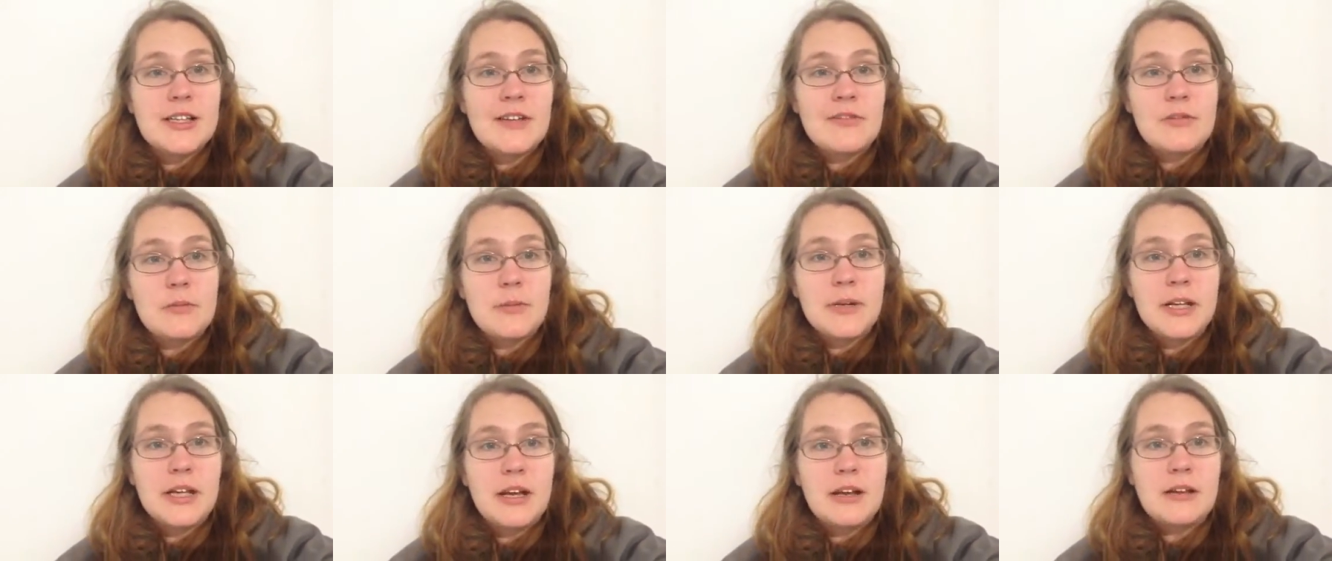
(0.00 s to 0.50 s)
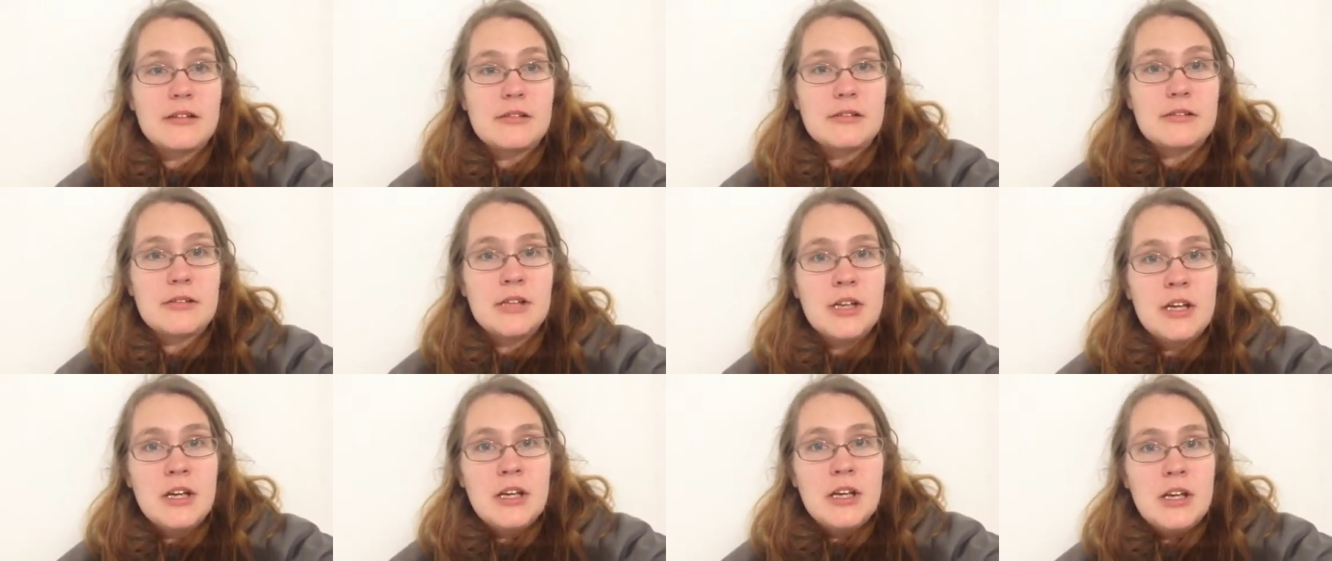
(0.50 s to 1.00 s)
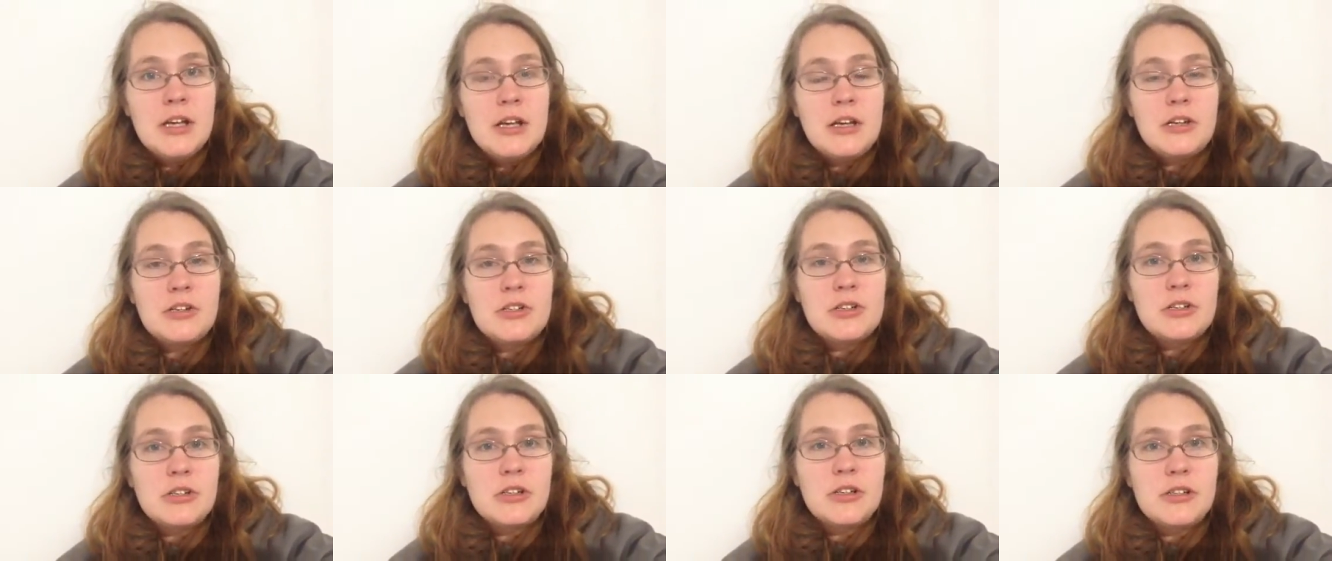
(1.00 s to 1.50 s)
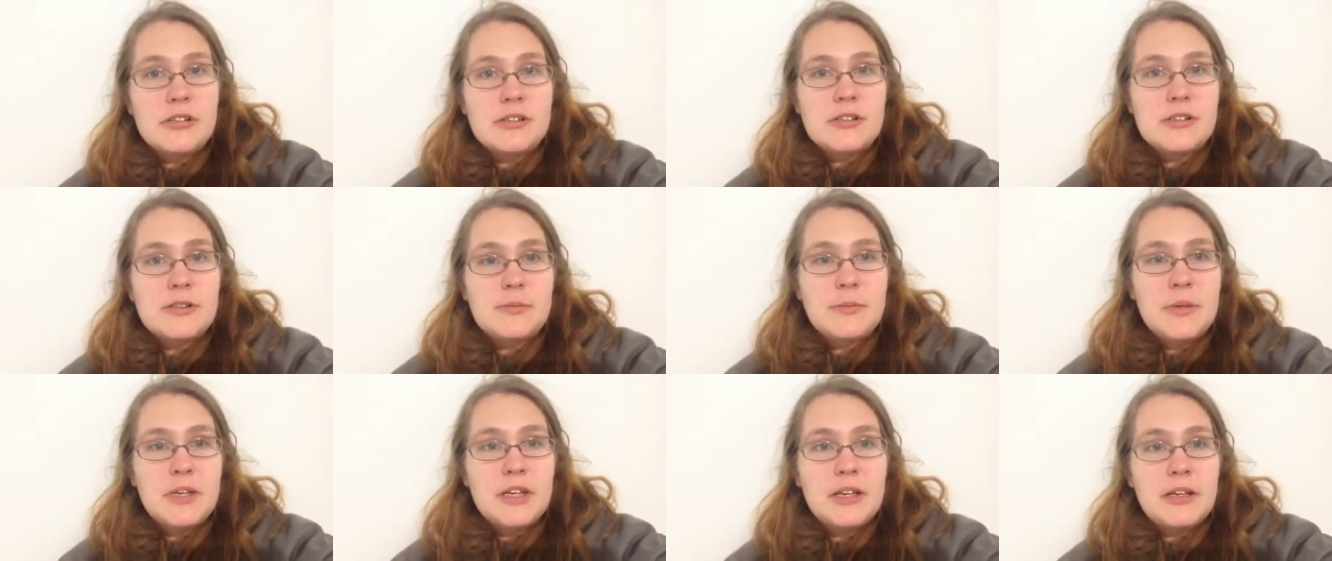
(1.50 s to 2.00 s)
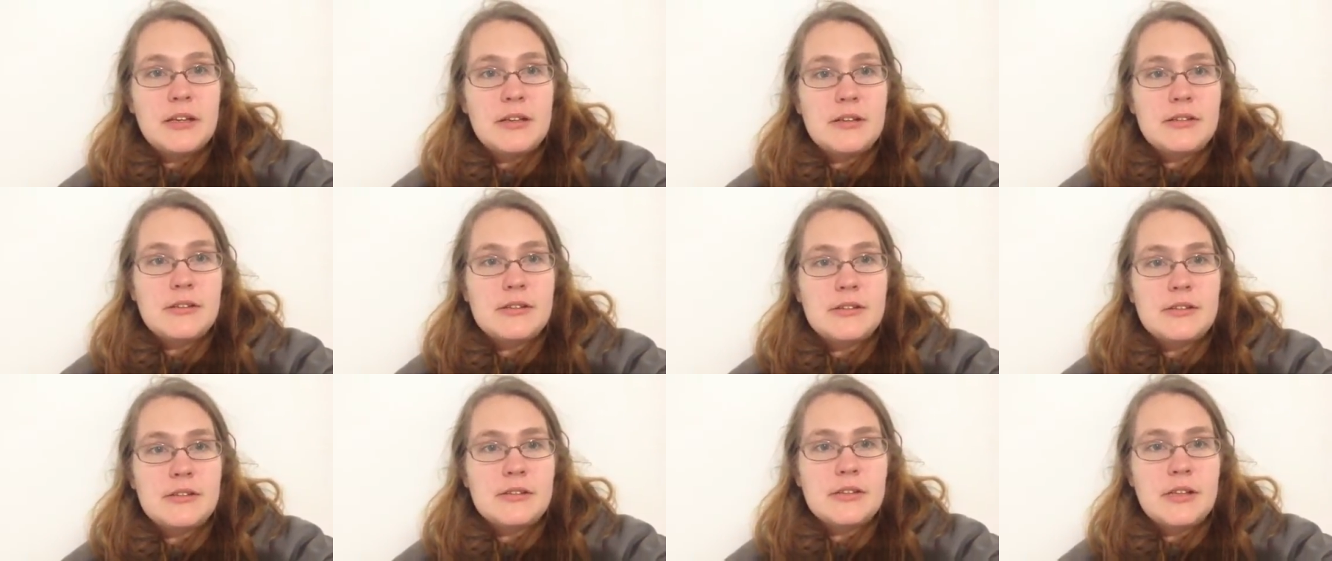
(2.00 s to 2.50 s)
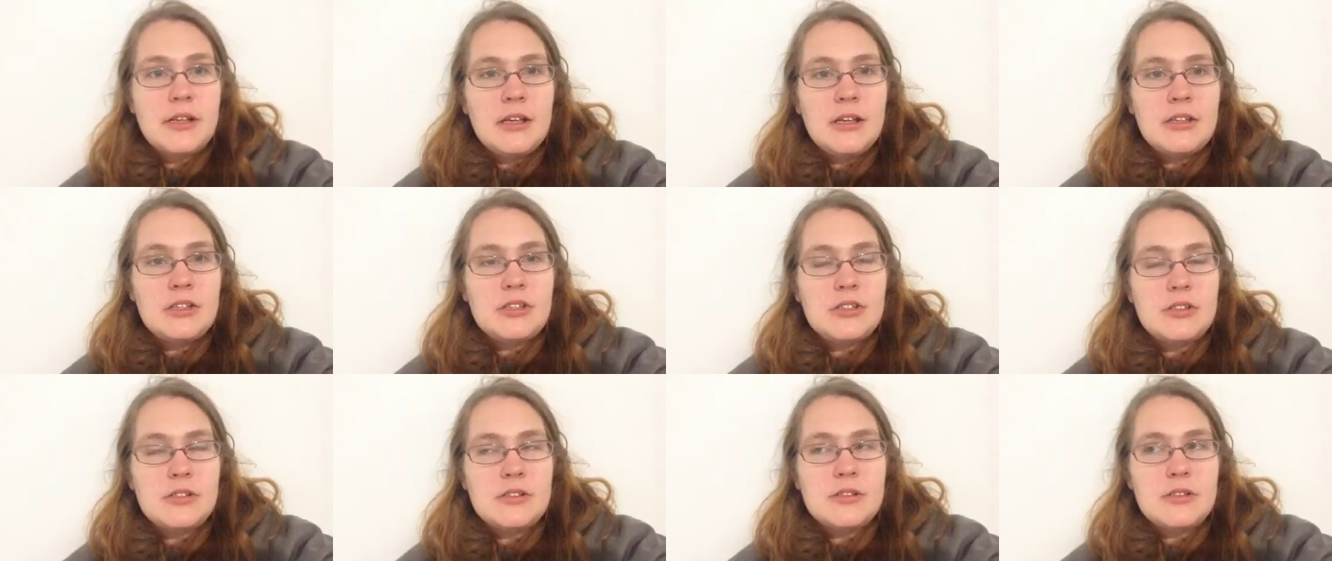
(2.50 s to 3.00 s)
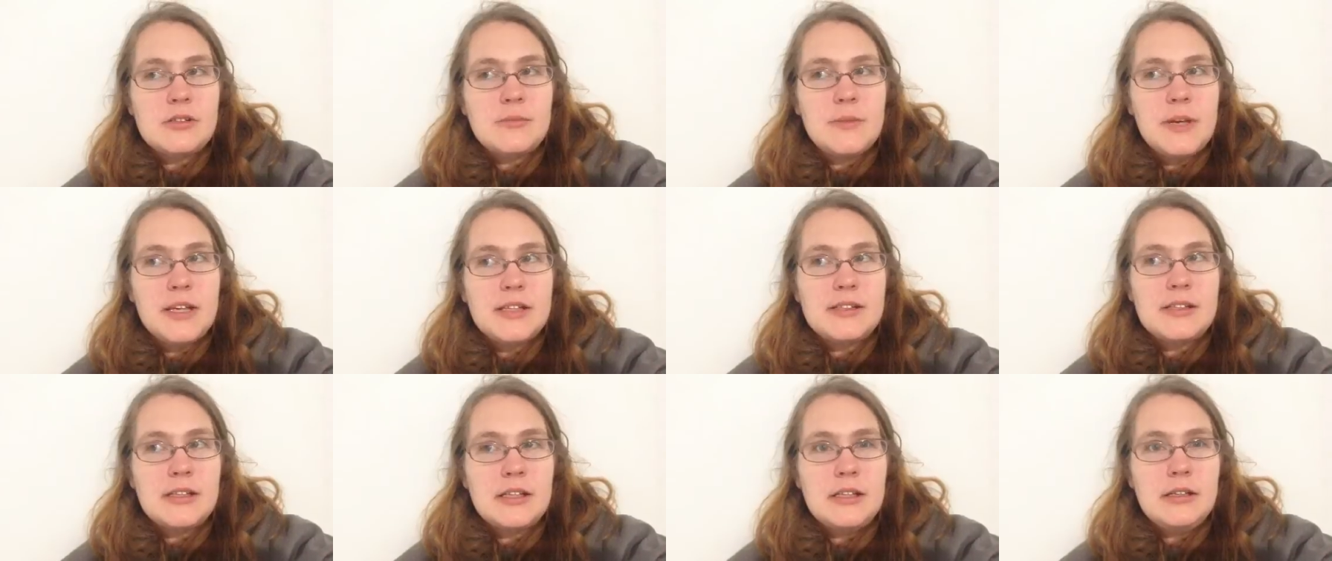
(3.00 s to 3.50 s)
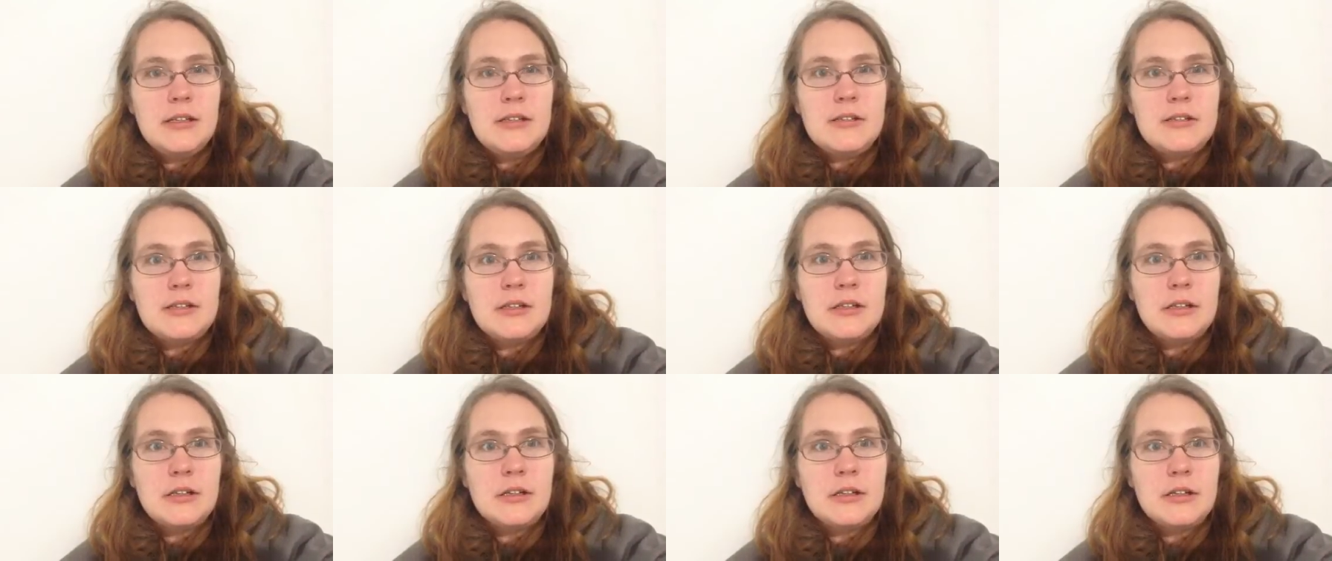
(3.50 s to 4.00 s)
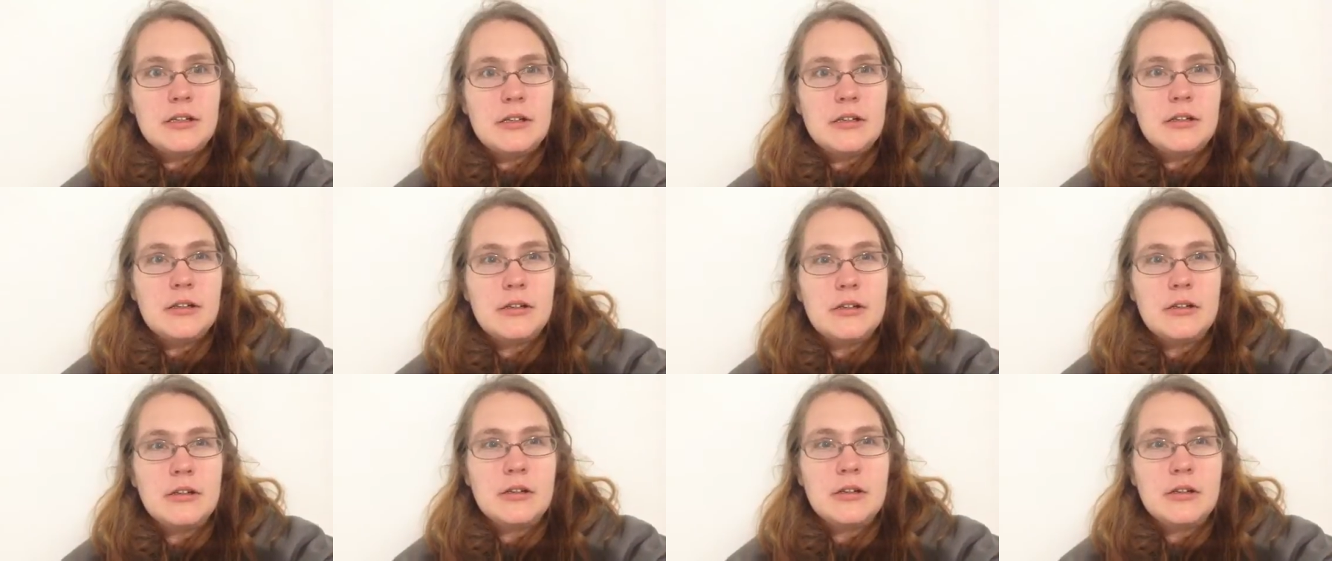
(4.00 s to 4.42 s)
Everybody has insurance because it just makes it easier